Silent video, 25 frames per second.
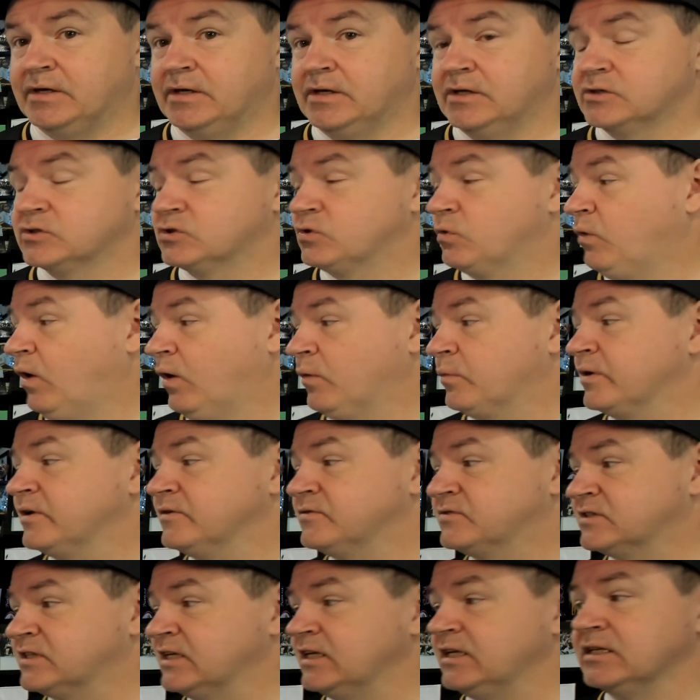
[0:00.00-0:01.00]
So what
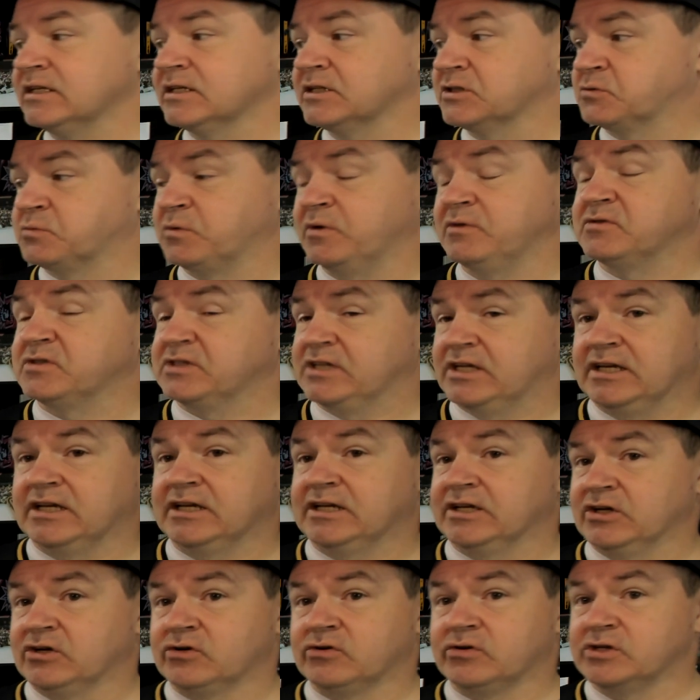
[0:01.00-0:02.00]
we've seen is we've seen
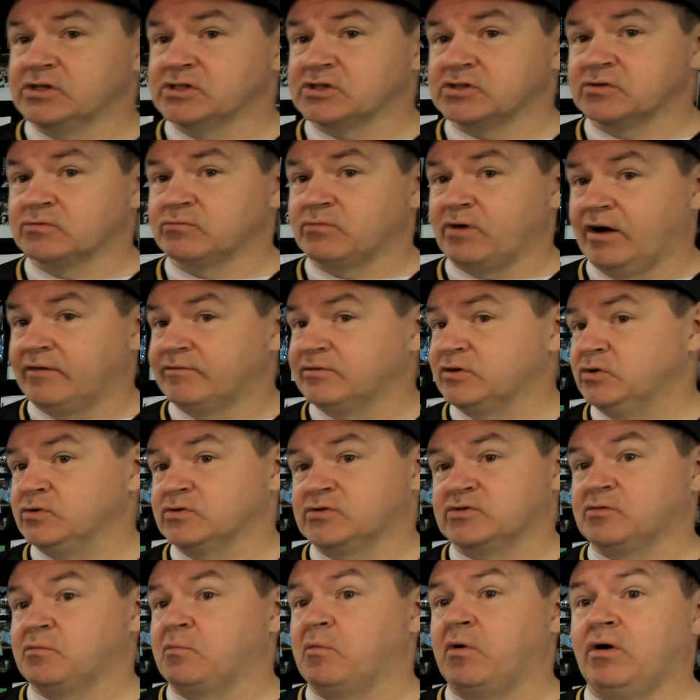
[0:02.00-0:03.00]
an increase in
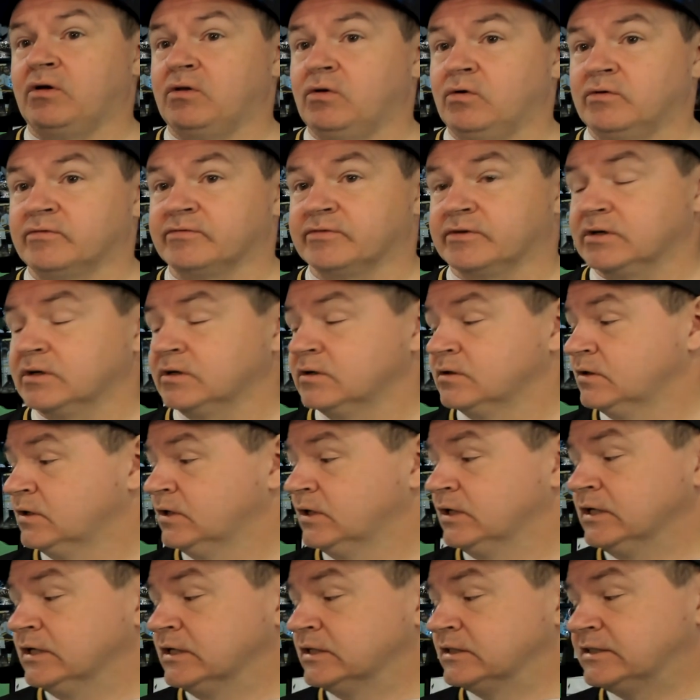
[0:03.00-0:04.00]
revenues from all over.
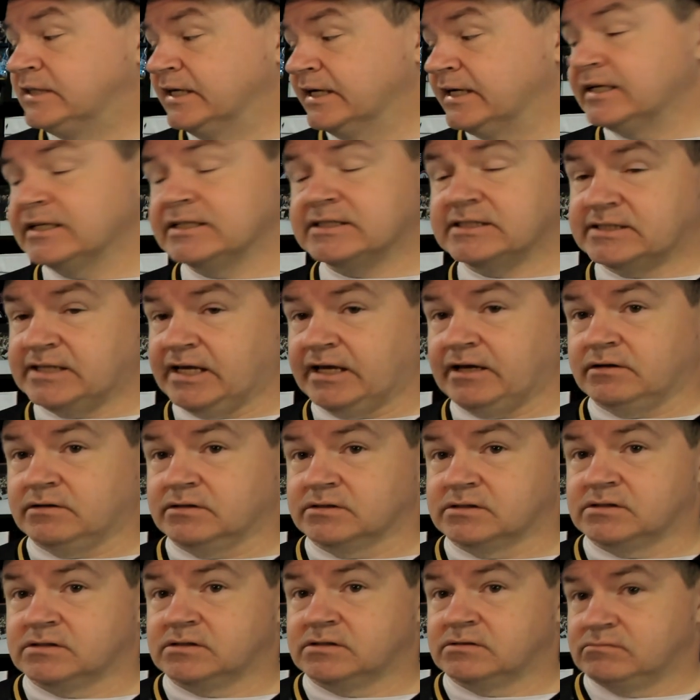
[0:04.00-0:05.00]
Ticket
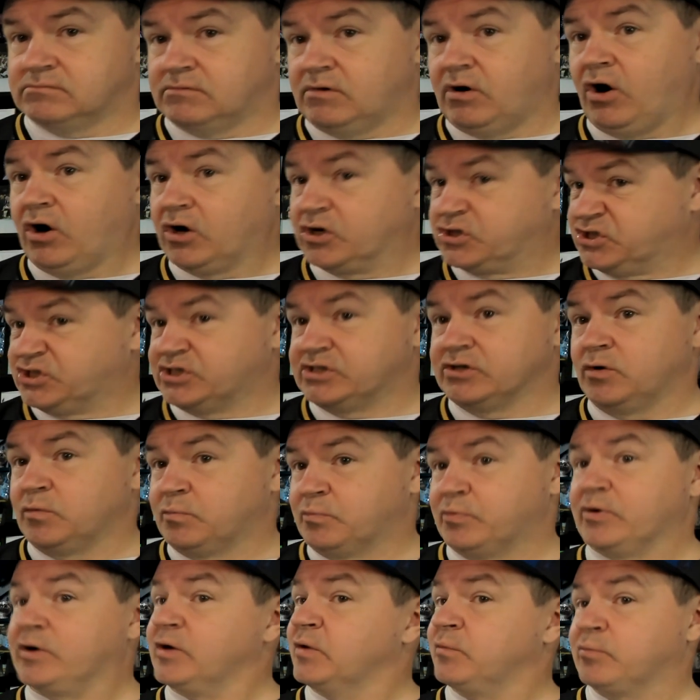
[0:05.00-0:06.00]
sales are still
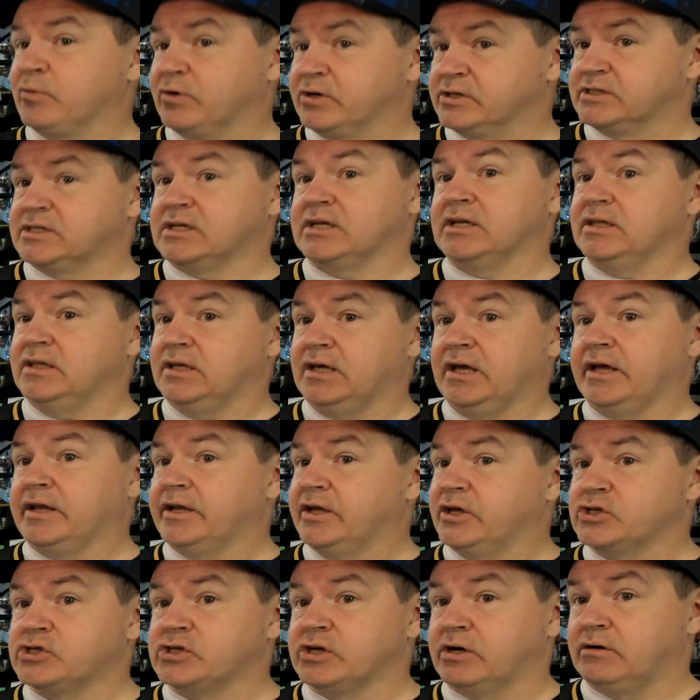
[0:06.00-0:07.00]
pretty brisk in the
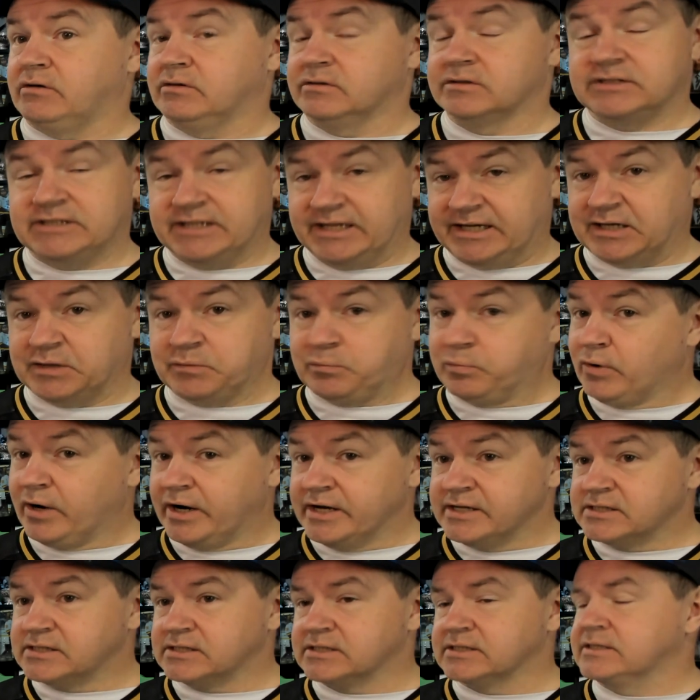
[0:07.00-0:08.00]
NHL. Ticket
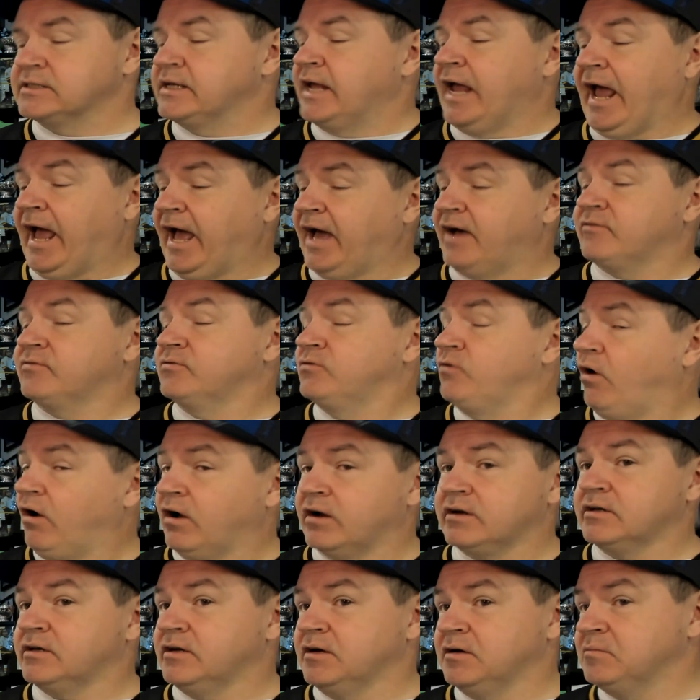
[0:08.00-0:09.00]
prices have
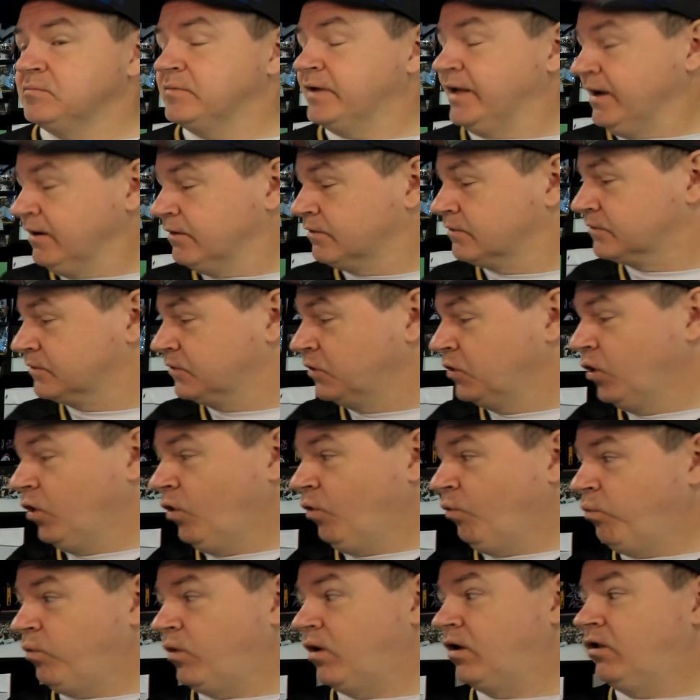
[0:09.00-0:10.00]
not come down
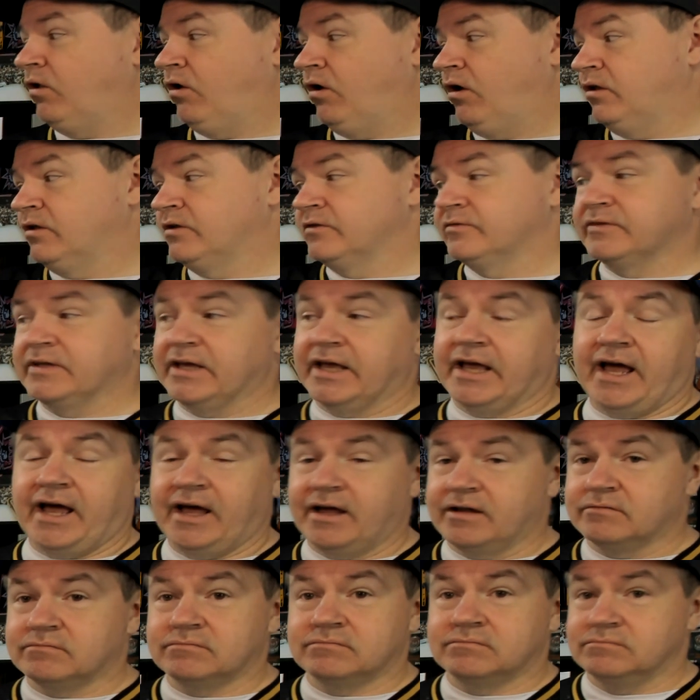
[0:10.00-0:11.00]
while all of the
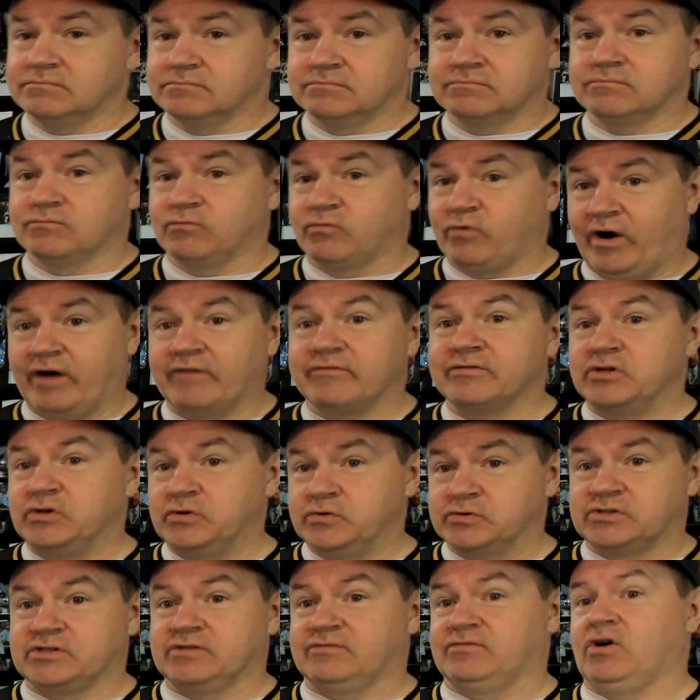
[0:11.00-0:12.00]
ad
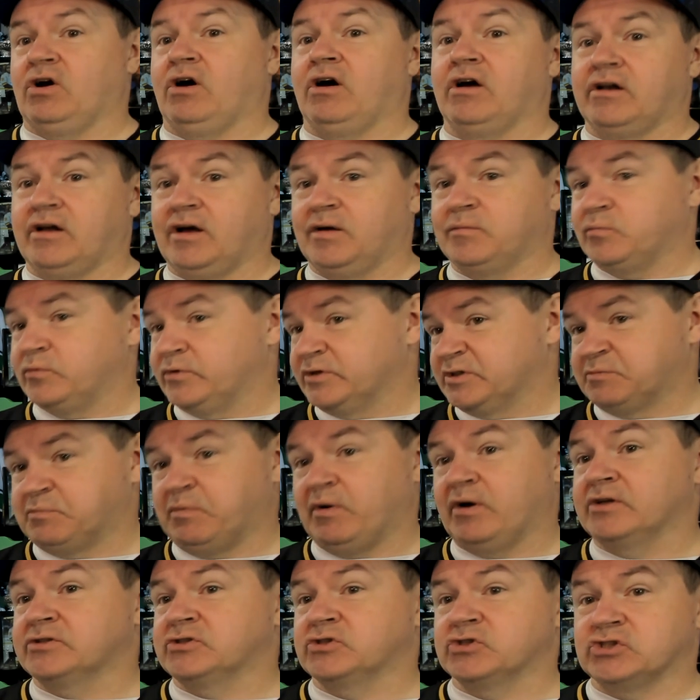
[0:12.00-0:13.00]
revenues have gone up, while
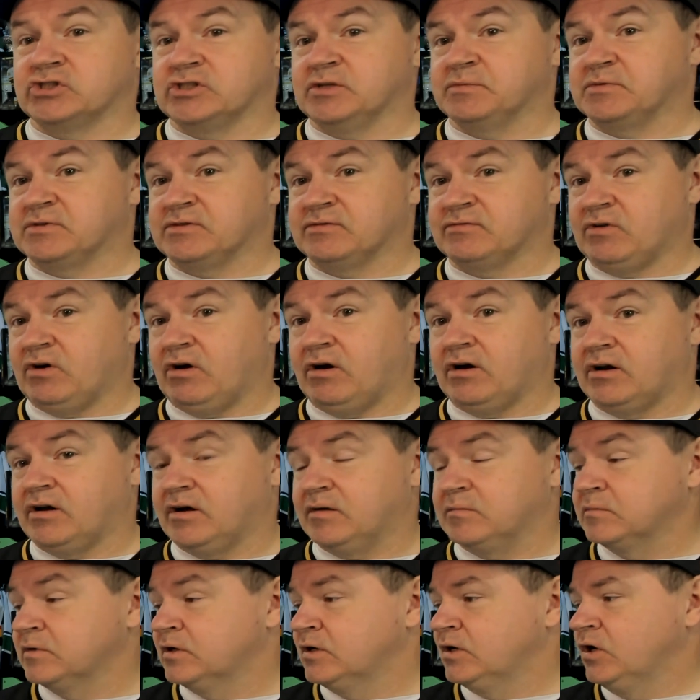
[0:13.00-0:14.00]
sponsorships have gone
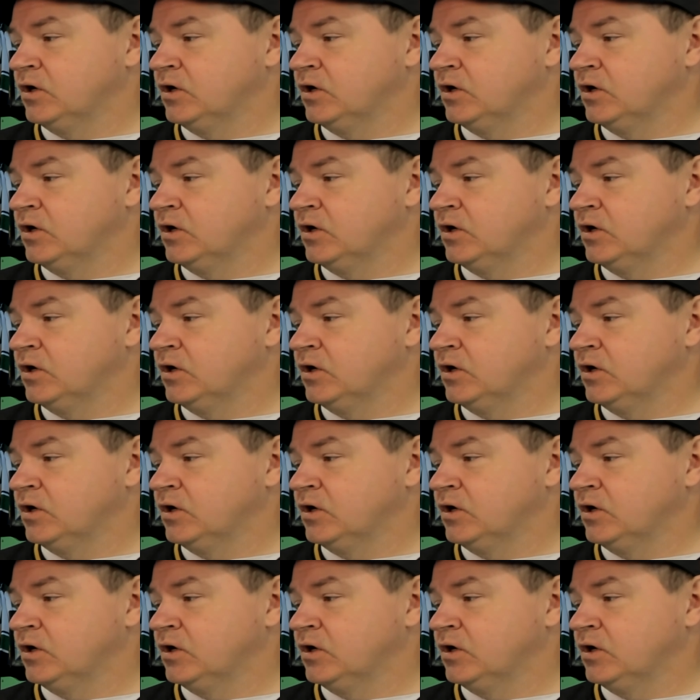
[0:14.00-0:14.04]
up,